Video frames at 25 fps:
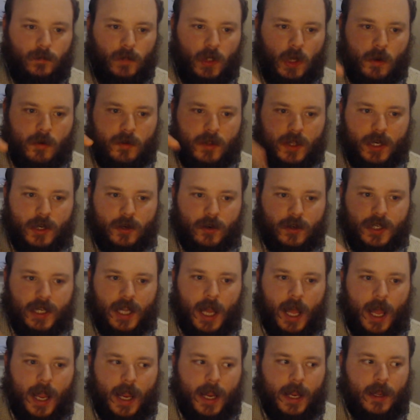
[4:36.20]
within your
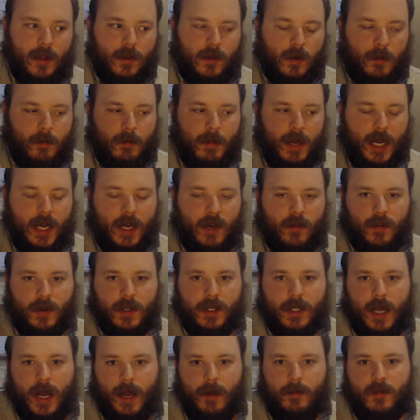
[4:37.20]
diet, there are many
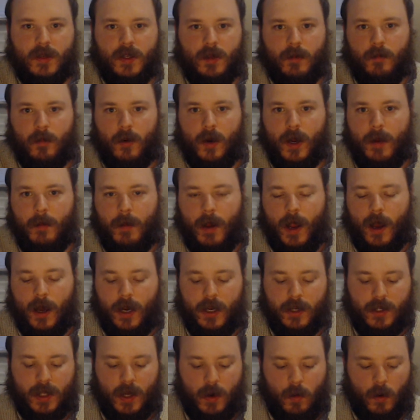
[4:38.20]
different types of
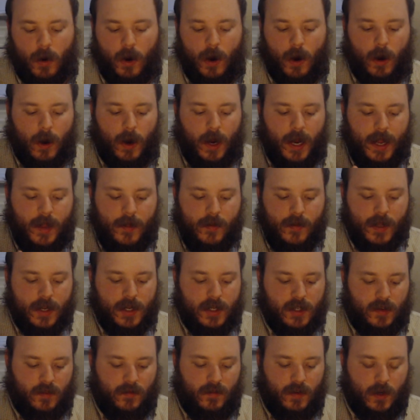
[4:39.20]
prebiotics that are in
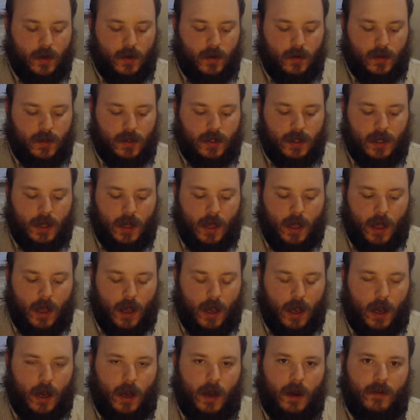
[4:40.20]
these foods.
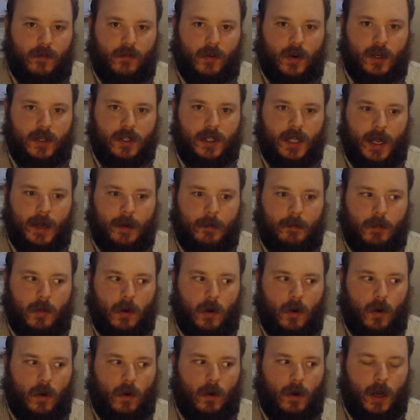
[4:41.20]
For
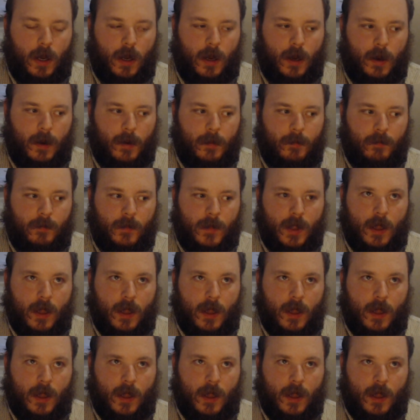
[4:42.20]
example,